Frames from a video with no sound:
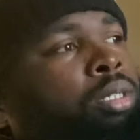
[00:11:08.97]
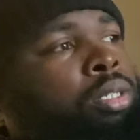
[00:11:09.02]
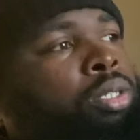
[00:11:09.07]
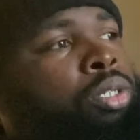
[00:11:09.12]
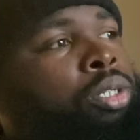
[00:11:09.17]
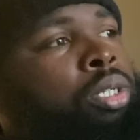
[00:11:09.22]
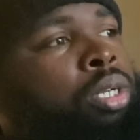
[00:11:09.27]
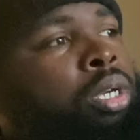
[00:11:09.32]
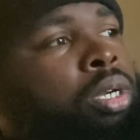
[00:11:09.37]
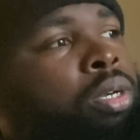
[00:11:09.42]

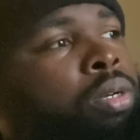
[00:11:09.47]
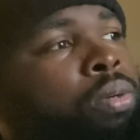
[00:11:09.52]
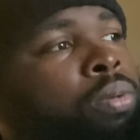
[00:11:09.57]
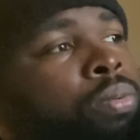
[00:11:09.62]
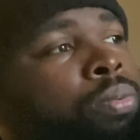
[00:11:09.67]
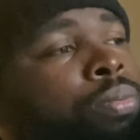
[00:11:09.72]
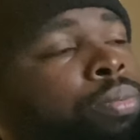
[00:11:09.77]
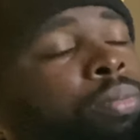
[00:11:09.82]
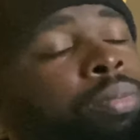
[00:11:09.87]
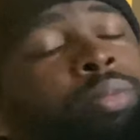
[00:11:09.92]
So,
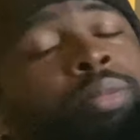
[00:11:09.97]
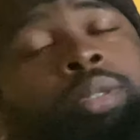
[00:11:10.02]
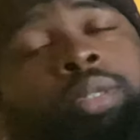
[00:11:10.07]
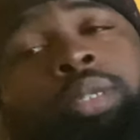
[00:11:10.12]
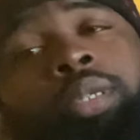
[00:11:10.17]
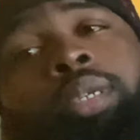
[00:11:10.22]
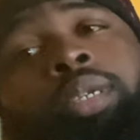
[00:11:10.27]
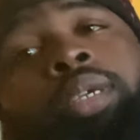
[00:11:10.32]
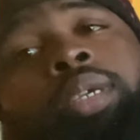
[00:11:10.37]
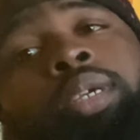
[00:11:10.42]

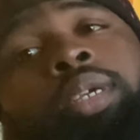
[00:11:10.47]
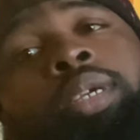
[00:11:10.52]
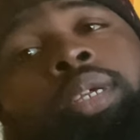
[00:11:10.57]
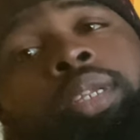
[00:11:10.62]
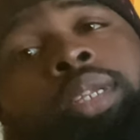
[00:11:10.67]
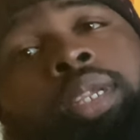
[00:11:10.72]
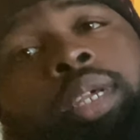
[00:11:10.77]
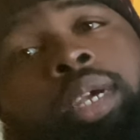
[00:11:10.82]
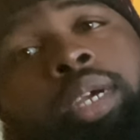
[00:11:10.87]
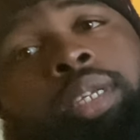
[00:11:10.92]

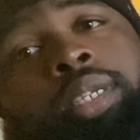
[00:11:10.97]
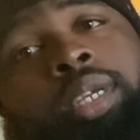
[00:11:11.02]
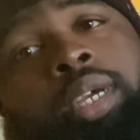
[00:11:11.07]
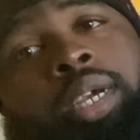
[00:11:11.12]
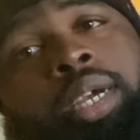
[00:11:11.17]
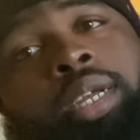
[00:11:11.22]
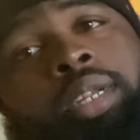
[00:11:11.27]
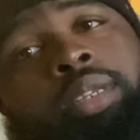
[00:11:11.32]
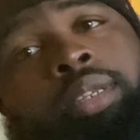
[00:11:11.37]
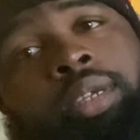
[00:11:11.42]
now
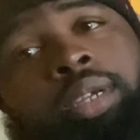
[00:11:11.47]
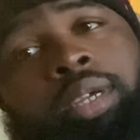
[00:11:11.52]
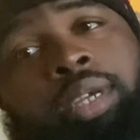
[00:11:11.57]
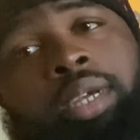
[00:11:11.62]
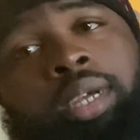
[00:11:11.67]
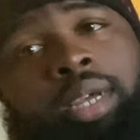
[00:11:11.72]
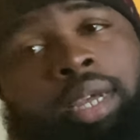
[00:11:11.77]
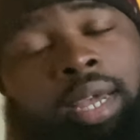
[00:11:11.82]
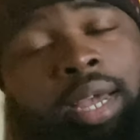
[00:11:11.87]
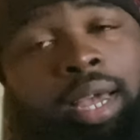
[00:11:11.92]
that
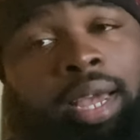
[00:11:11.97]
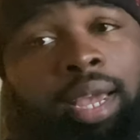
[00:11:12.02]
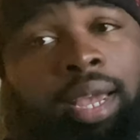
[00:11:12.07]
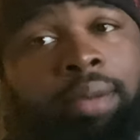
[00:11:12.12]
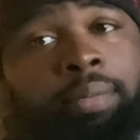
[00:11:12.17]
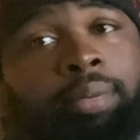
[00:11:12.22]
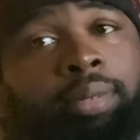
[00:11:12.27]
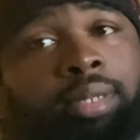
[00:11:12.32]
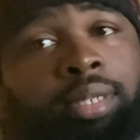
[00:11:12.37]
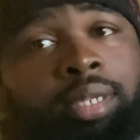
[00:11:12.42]
I
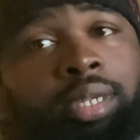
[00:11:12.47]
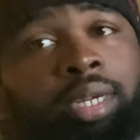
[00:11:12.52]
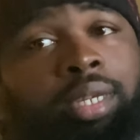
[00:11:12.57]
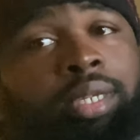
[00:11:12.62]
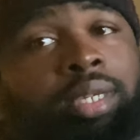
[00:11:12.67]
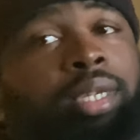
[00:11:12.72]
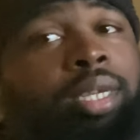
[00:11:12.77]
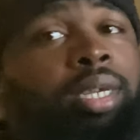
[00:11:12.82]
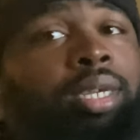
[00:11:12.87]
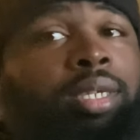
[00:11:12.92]
haven't
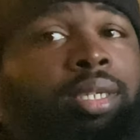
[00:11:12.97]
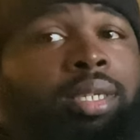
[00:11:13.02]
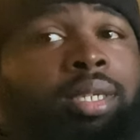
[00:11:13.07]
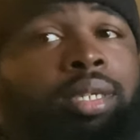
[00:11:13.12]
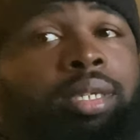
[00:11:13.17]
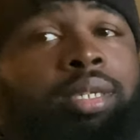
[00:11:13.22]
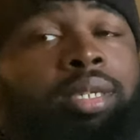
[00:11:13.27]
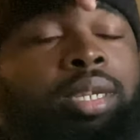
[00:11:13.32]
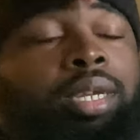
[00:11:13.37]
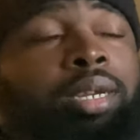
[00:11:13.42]
done
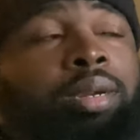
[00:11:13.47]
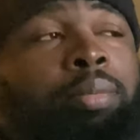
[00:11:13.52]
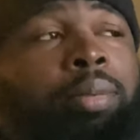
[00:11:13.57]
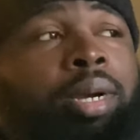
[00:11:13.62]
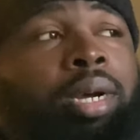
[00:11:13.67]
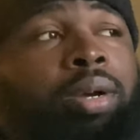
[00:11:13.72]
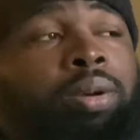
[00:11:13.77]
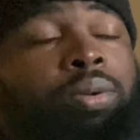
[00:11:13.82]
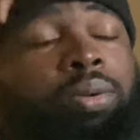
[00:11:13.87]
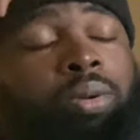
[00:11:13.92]
this in
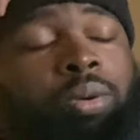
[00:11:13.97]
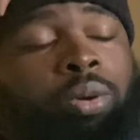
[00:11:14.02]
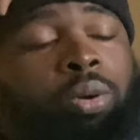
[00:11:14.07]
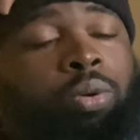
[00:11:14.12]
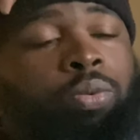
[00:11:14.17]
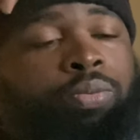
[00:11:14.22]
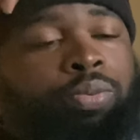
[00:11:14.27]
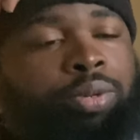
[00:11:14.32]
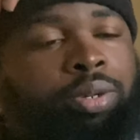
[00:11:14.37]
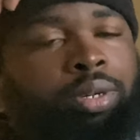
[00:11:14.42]
about
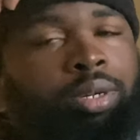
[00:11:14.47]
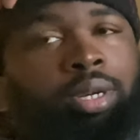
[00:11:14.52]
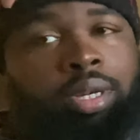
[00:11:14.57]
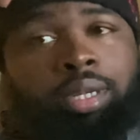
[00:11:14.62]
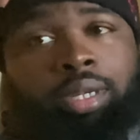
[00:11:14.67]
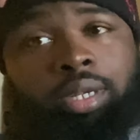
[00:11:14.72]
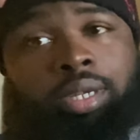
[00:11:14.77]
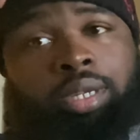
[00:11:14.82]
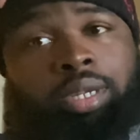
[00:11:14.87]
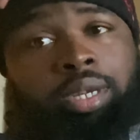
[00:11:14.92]
over a
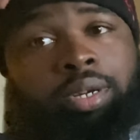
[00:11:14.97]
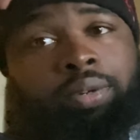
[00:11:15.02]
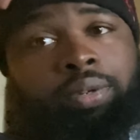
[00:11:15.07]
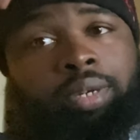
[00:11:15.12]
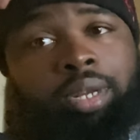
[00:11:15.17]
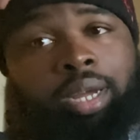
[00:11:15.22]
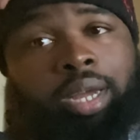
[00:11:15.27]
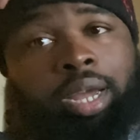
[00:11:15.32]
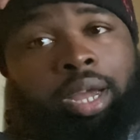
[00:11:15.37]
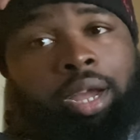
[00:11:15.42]
year and
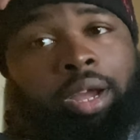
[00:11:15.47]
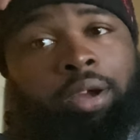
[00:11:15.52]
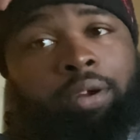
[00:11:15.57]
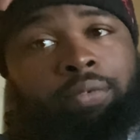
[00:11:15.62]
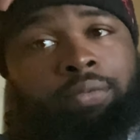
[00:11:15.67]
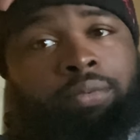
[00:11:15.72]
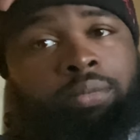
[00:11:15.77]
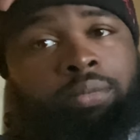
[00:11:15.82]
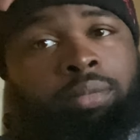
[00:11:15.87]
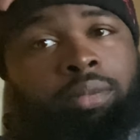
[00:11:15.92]
a half,
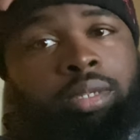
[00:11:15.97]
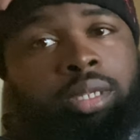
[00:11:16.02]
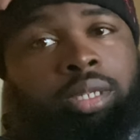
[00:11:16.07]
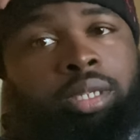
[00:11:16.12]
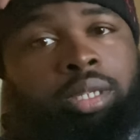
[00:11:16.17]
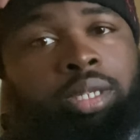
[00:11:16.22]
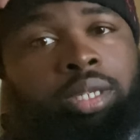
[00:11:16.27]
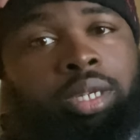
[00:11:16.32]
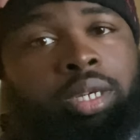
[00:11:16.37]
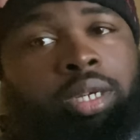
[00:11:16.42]

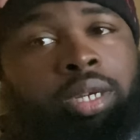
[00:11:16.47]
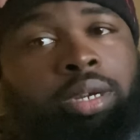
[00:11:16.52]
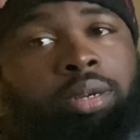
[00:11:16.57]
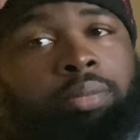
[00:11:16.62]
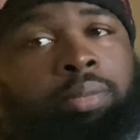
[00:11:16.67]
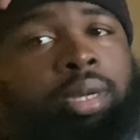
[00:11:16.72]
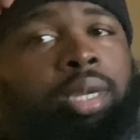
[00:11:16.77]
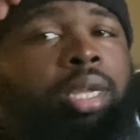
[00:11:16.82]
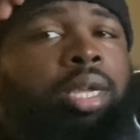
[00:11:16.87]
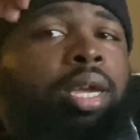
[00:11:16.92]
sitting on
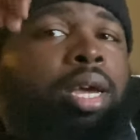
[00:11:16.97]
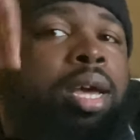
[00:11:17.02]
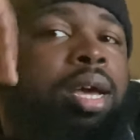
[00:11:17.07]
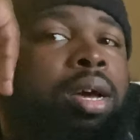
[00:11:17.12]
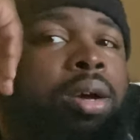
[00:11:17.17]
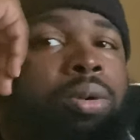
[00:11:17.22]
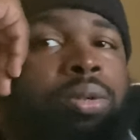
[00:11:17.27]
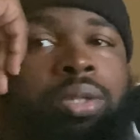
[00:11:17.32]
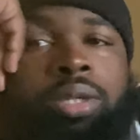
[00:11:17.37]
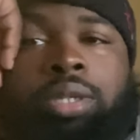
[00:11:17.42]
my
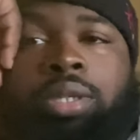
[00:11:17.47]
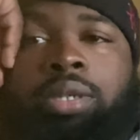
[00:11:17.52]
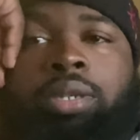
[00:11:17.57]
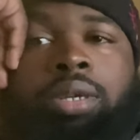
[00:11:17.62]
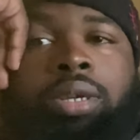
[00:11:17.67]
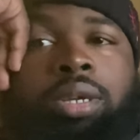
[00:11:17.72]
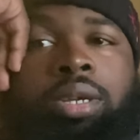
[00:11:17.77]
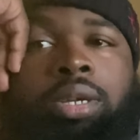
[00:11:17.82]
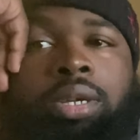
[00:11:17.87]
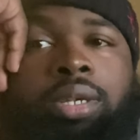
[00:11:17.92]
couch,
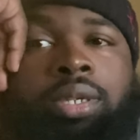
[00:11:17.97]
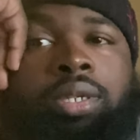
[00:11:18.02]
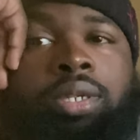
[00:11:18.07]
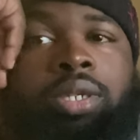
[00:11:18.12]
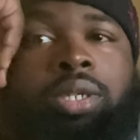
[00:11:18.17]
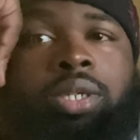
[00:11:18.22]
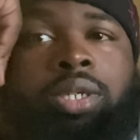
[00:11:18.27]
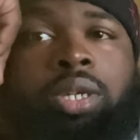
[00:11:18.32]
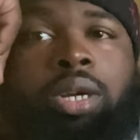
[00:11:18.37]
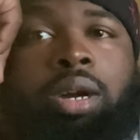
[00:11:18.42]

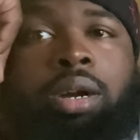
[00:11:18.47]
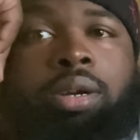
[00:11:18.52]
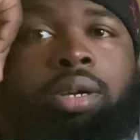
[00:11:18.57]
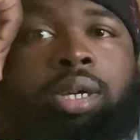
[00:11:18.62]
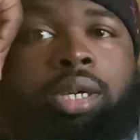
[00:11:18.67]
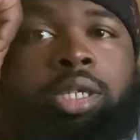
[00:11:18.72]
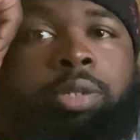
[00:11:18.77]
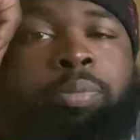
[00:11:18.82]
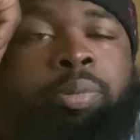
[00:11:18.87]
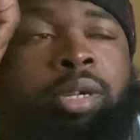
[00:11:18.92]
just
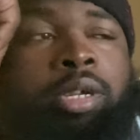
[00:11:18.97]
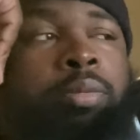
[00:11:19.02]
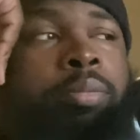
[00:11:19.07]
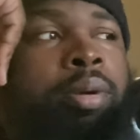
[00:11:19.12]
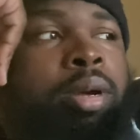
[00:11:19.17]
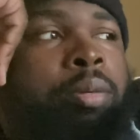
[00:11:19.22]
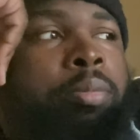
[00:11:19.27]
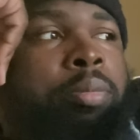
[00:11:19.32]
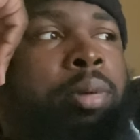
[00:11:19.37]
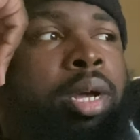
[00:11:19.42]
talking, speaking
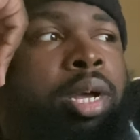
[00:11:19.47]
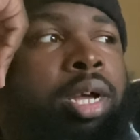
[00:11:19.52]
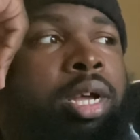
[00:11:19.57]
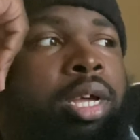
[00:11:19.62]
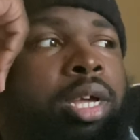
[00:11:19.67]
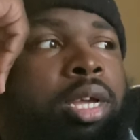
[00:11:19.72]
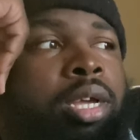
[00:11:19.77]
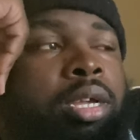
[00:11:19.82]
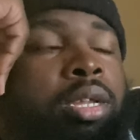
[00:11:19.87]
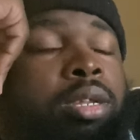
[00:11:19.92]
my
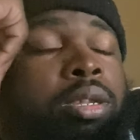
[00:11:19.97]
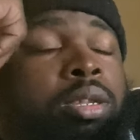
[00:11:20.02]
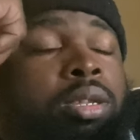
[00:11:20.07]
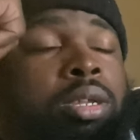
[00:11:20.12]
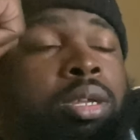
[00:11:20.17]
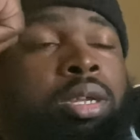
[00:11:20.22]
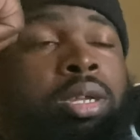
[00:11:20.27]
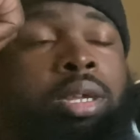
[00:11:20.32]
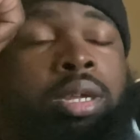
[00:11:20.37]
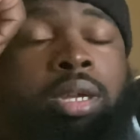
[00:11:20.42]
mind,
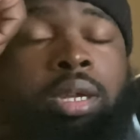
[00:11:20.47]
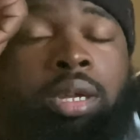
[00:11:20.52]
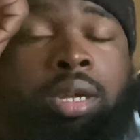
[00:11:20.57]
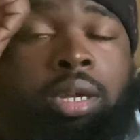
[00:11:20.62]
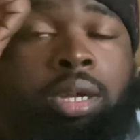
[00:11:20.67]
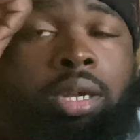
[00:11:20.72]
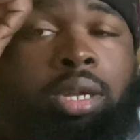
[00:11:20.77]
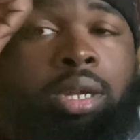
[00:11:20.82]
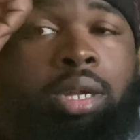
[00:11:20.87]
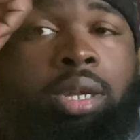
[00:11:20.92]

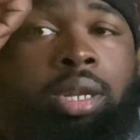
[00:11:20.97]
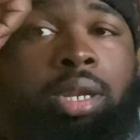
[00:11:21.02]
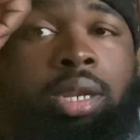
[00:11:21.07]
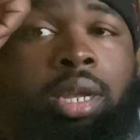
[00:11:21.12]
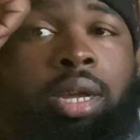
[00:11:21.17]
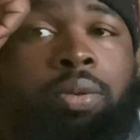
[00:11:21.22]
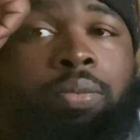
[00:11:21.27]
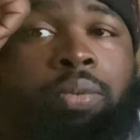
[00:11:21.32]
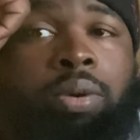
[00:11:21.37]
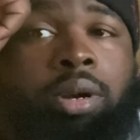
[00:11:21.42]

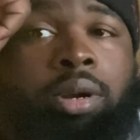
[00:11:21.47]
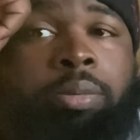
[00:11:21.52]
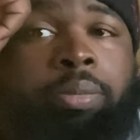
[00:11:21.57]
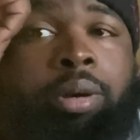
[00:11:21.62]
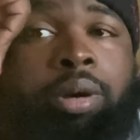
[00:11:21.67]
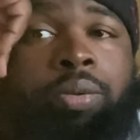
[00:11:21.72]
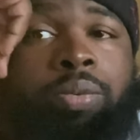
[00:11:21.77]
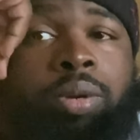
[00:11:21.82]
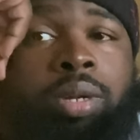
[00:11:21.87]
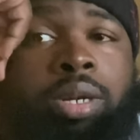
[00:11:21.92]
not worrying
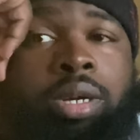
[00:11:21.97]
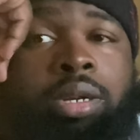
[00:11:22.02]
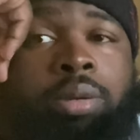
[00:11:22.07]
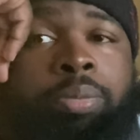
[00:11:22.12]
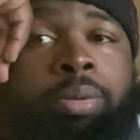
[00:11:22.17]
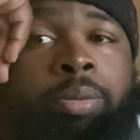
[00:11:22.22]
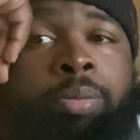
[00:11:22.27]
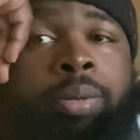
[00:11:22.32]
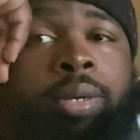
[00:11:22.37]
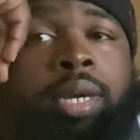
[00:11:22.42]
about what other
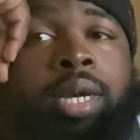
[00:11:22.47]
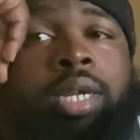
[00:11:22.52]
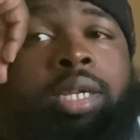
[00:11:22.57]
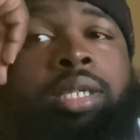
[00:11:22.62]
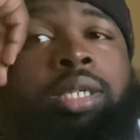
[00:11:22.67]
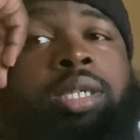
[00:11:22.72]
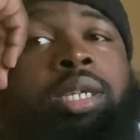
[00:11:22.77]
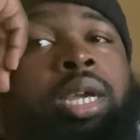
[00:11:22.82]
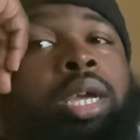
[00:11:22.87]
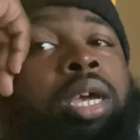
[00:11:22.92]
people got to
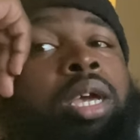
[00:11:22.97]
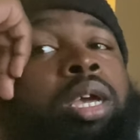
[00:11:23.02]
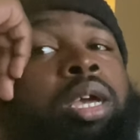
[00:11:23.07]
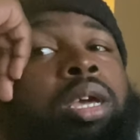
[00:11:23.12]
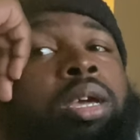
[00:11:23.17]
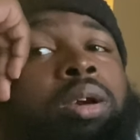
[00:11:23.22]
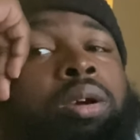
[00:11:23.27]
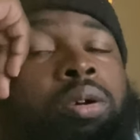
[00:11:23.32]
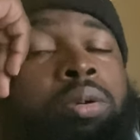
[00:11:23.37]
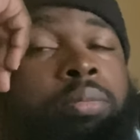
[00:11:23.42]

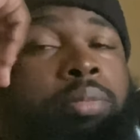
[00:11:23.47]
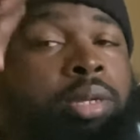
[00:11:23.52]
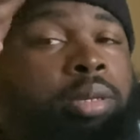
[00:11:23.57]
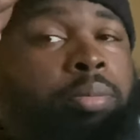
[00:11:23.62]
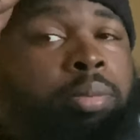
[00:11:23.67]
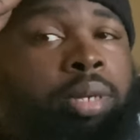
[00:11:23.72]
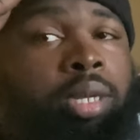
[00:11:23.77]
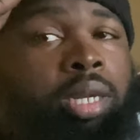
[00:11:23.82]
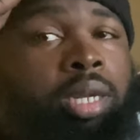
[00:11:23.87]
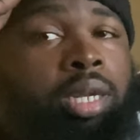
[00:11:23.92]
say or me
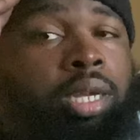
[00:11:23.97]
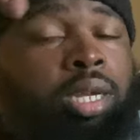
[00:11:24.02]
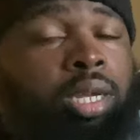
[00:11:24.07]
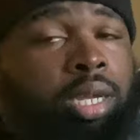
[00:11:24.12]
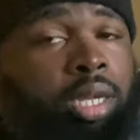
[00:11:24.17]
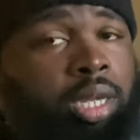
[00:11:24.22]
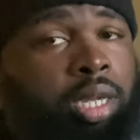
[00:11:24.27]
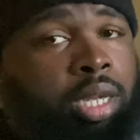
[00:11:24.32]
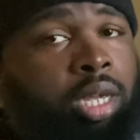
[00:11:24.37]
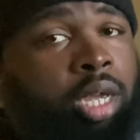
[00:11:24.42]
being
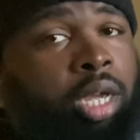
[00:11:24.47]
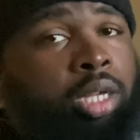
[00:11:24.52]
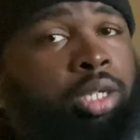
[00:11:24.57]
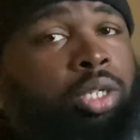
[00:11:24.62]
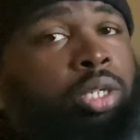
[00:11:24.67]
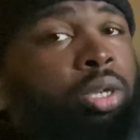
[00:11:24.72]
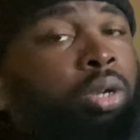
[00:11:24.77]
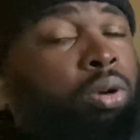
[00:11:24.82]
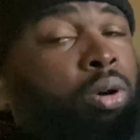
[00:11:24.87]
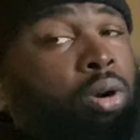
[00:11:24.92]

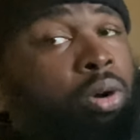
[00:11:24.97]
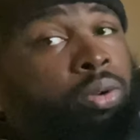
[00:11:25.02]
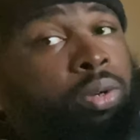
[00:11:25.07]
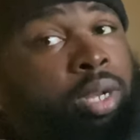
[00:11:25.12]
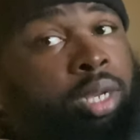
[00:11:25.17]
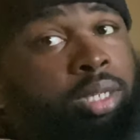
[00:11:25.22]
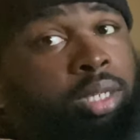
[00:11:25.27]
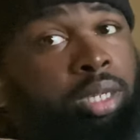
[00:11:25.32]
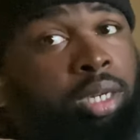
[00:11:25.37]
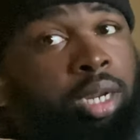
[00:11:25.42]
canceled. Oh,
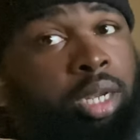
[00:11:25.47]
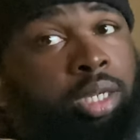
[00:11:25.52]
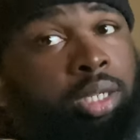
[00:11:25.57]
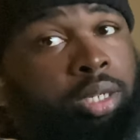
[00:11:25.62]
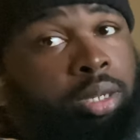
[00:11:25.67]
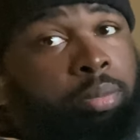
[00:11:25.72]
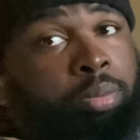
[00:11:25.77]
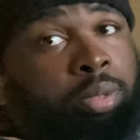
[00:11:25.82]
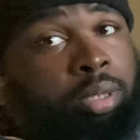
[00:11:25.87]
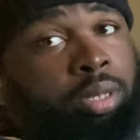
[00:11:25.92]
that's the next
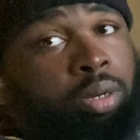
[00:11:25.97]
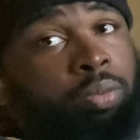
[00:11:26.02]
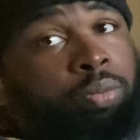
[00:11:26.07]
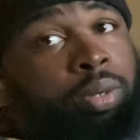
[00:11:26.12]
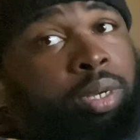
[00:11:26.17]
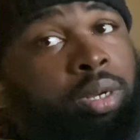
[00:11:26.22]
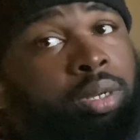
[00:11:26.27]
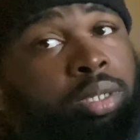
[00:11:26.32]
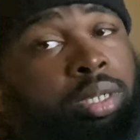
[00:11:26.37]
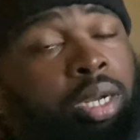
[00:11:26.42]
episode.
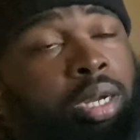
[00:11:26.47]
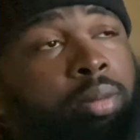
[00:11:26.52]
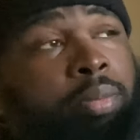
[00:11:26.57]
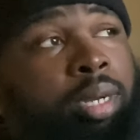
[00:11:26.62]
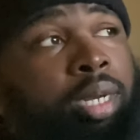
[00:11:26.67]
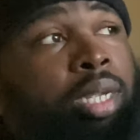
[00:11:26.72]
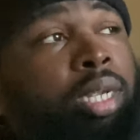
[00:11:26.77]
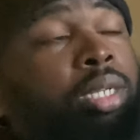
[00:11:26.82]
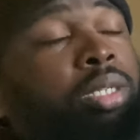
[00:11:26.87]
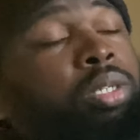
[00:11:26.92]
We're going to talk
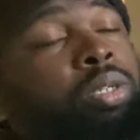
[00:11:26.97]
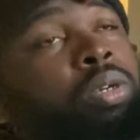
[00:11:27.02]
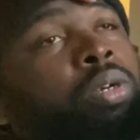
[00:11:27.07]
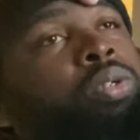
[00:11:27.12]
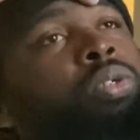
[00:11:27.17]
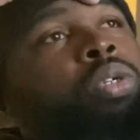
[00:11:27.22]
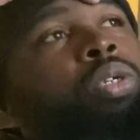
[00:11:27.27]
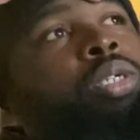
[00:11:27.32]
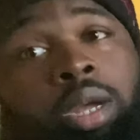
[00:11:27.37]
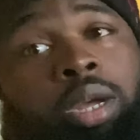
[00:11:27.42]
about cancel
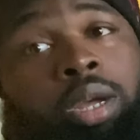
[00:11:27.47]
culture.